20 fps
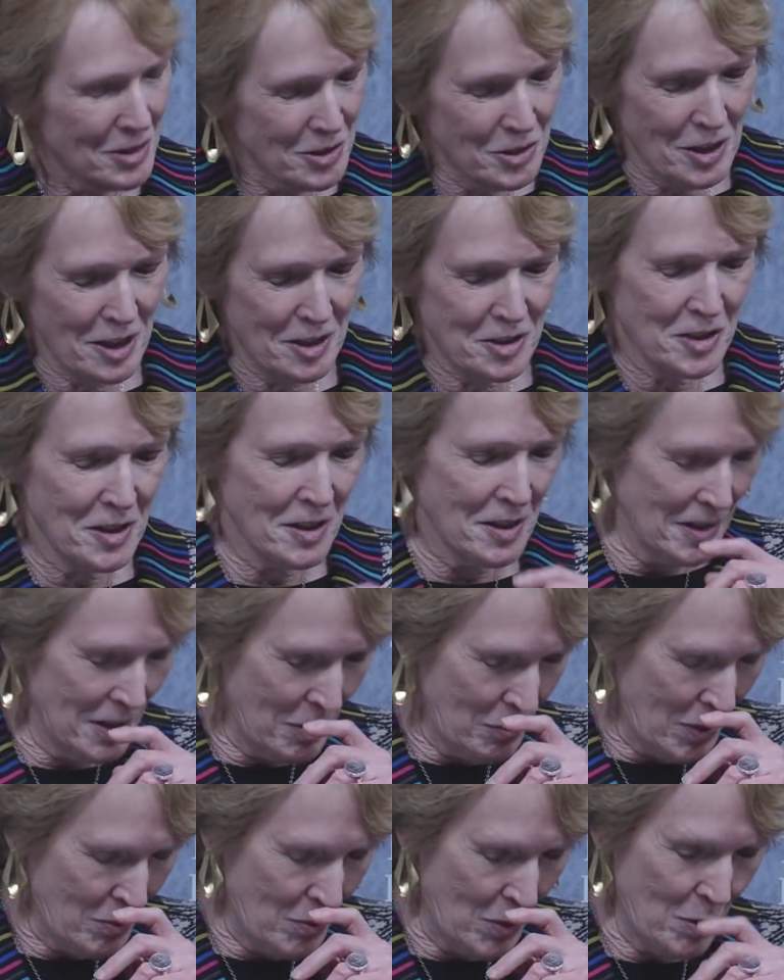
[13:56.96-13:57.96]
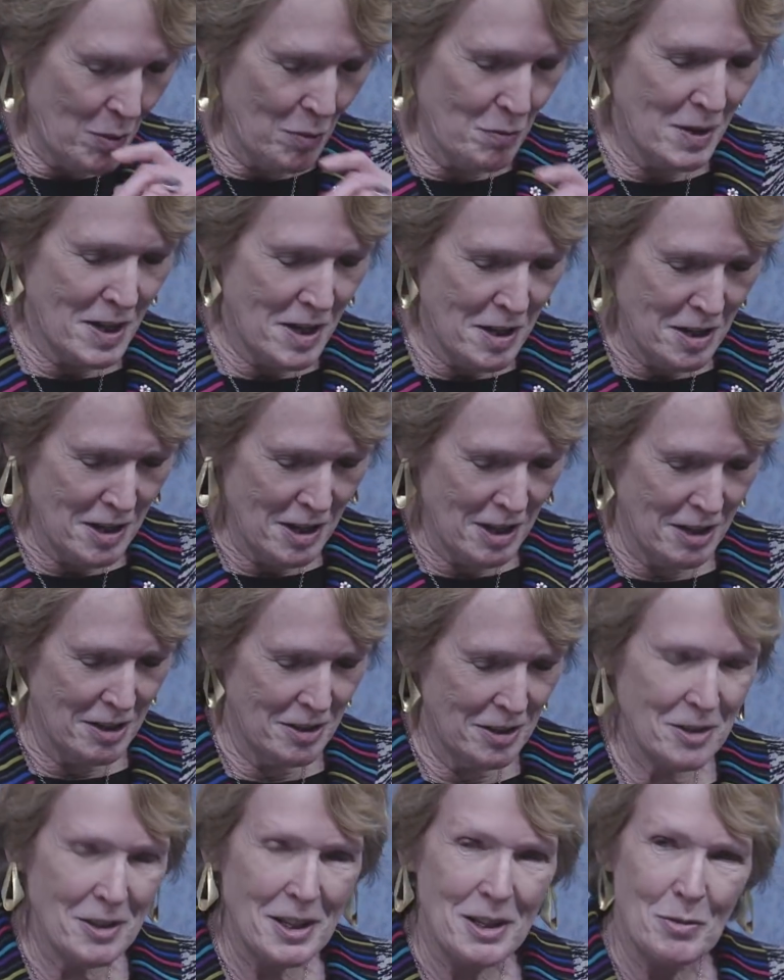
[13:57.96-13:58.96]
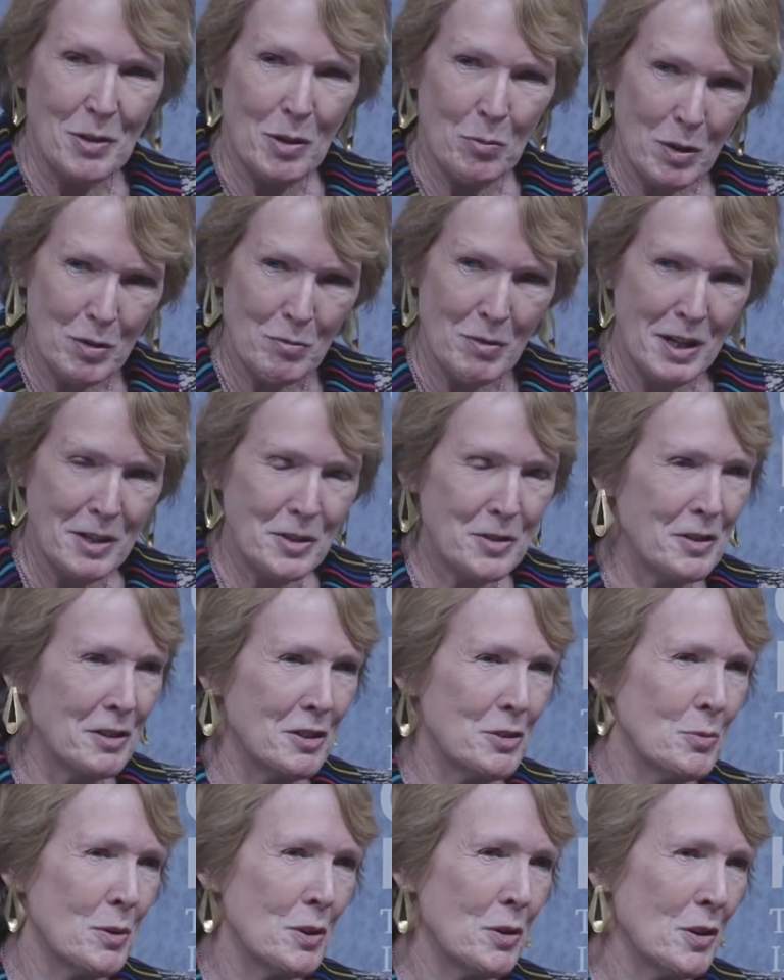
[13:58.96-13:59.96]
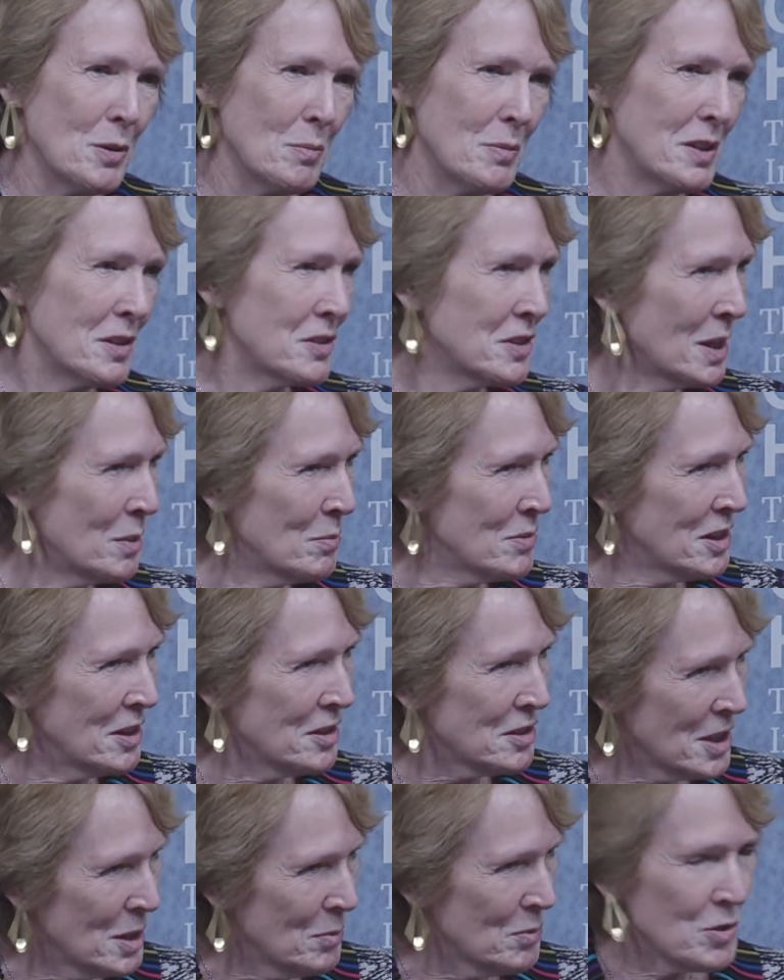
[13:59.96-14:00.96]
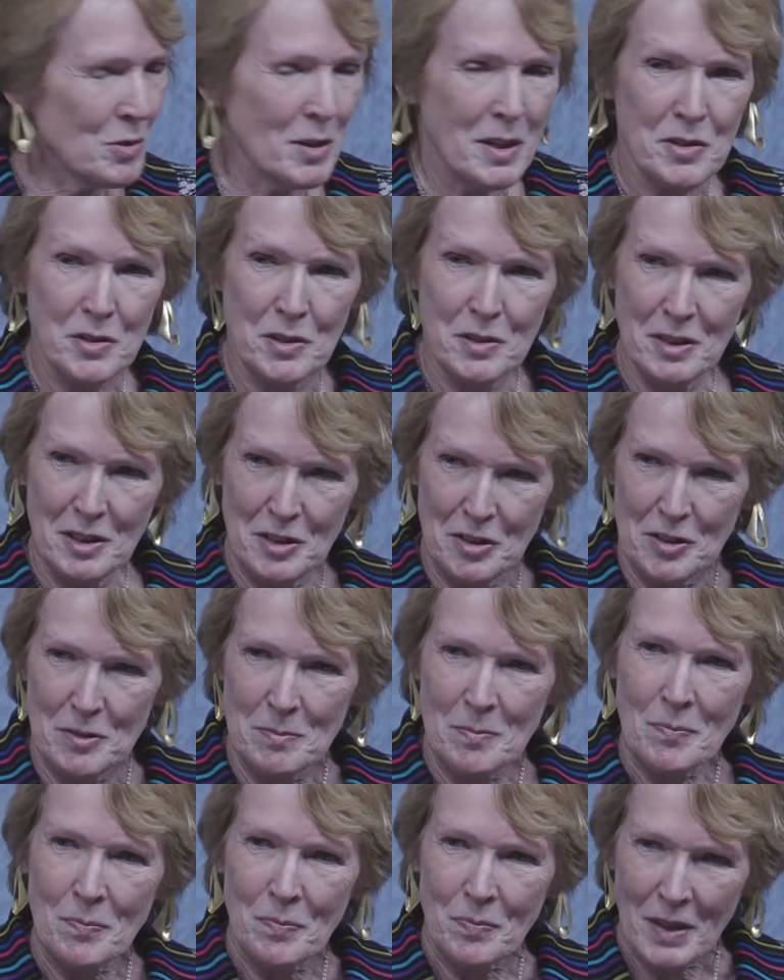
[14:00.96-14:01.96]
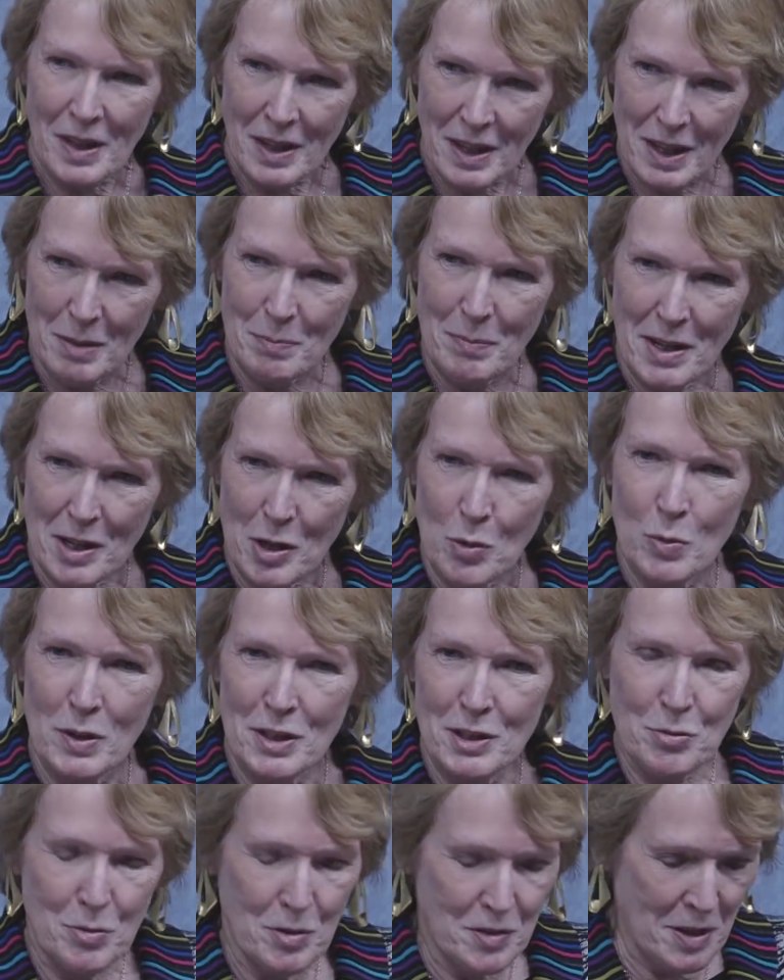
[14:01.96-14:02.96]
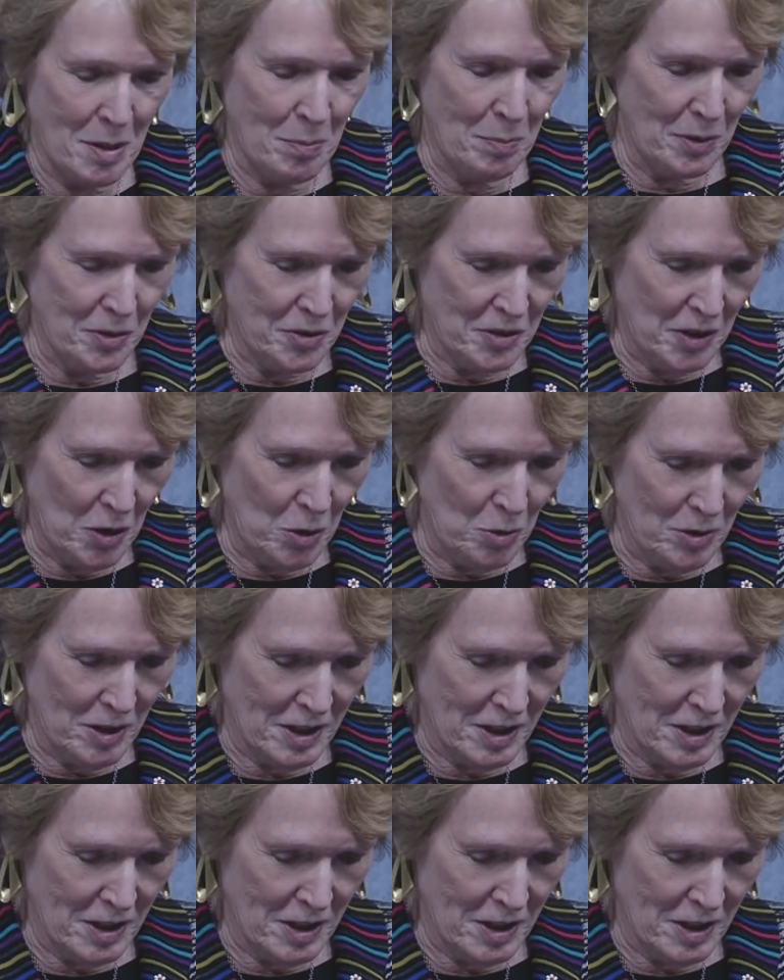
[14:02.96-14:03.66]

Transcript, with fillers: uh, certainly when we were reading it, and, and we raised this with them, it seems, it seems to us that this, in many ways, resembles an older